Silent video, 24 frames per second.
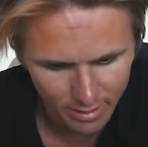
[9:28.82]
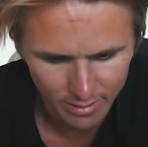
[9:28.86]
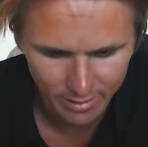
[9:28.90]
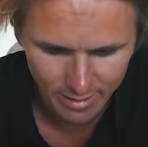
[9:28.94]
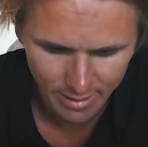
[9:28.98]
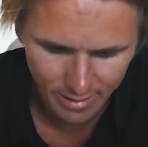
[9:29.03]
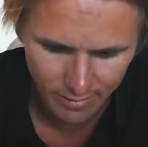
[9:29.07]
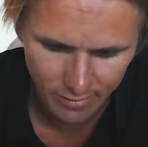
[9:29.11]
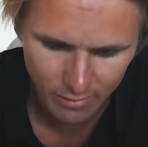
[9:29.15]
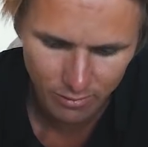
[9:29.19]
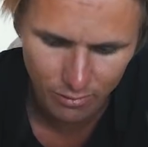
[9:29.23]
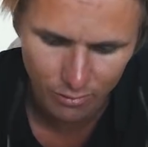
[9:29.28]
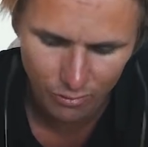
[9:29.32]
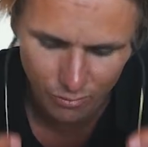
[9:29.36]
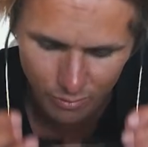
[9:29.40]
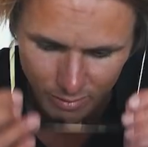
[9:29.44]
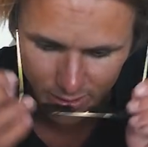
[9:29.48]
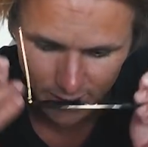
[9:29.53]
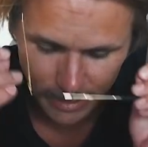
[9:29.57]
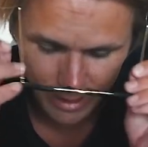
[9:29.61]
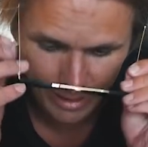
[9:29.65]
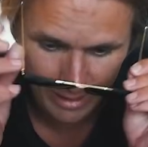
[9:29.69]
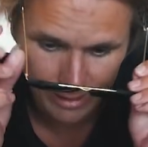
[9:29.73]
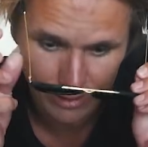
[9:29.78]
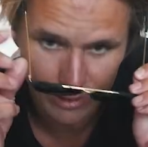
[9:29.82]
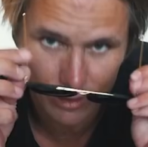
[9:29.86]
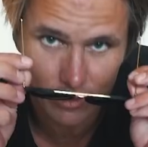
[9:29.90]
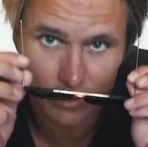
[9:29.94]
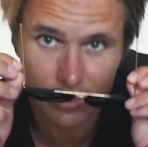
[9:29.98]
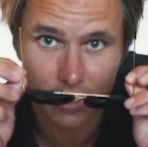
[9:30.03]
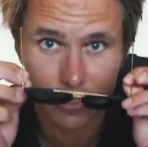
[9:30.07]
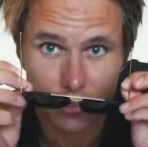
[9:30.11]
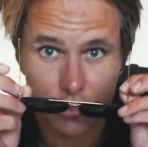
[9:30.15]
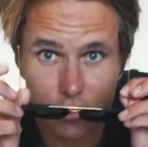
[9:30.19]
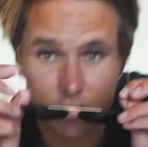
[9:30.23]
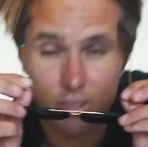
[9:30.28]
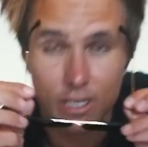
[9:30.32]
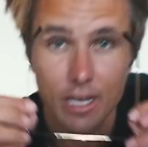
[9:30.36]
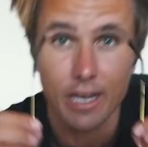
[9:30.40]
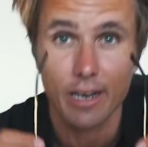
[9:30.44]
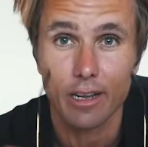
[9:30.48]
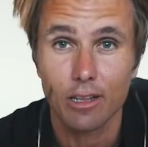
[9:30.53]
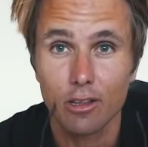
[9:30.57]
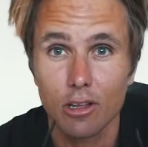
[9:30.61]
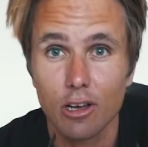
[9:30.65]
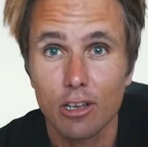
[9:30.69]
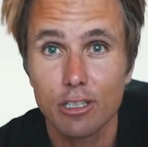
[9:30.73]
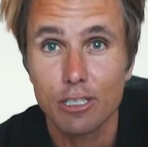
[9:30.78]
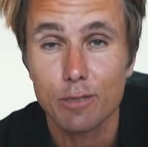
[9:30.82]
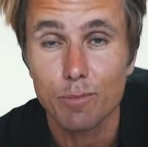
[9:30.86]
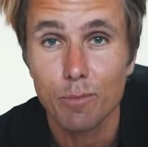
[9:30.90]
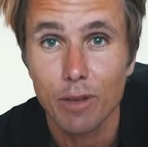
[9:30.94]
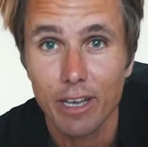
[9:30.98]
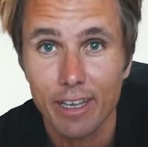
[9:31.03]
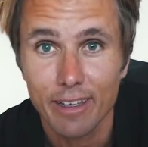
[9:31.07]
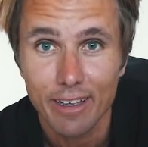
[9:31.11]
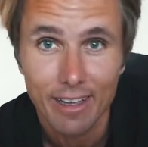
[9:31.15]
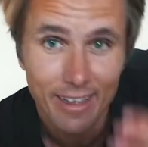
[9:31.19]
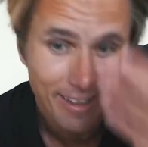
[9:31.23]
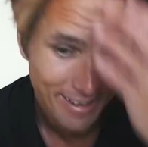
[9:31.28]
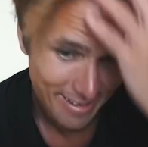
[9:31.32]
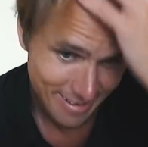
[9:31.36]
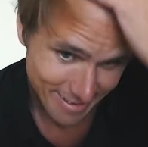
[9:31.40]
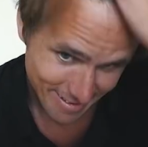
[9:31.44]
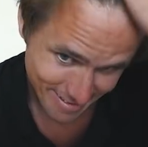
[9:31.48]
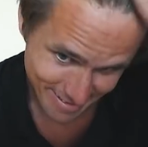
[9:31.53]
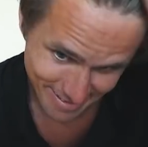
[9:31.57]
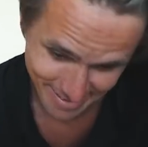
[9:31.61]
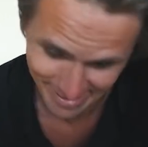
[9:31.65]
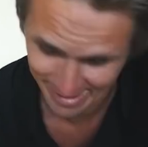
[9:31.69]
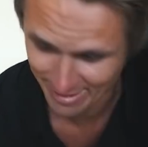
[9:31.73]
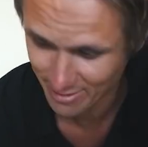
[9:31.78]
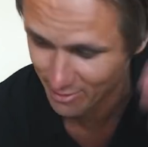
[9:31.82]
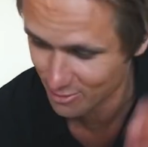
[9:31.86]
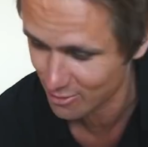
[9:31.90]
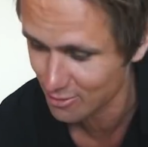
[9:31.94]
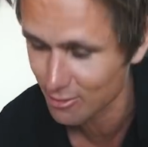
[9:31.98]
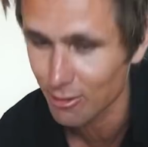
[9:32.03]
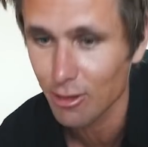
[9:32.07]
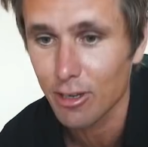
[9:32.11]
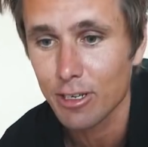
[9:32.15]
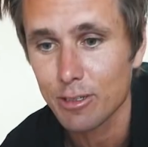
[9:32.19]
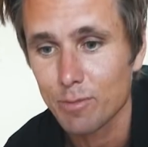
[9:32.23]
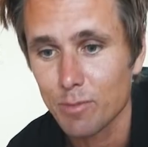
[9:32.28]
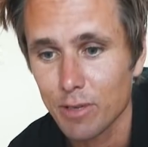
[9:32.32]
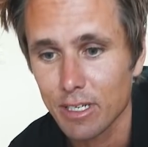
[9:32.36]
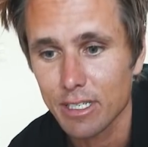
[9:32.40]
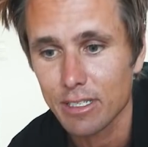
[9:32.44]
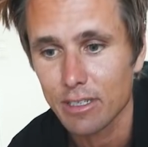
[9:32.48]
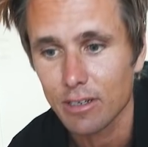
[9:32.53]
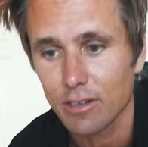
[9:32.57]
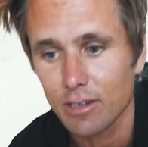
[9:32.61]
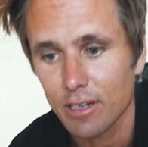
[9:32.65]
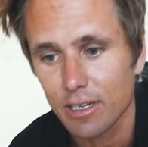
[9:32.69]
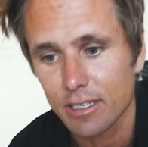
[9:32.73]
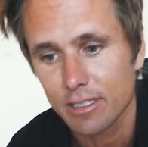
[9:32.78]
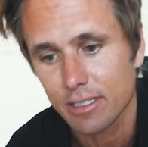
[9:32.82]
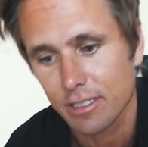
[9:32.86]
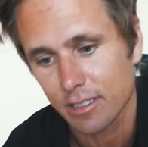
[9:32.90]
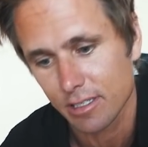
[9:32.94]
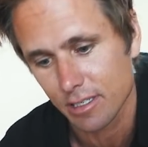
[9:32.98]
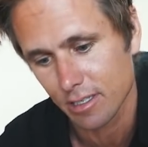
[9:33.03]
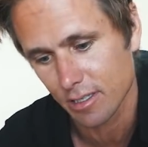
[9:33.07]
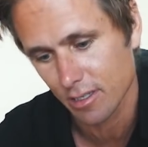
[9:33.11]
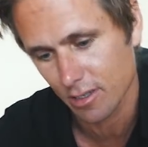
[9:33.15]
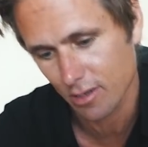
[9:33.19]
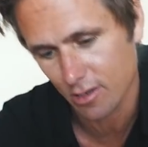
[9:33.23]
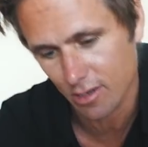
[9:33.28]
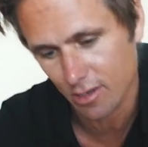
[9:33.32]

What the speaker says: This looks really nice because I just kind of lost my, I just lost my sunglasses in the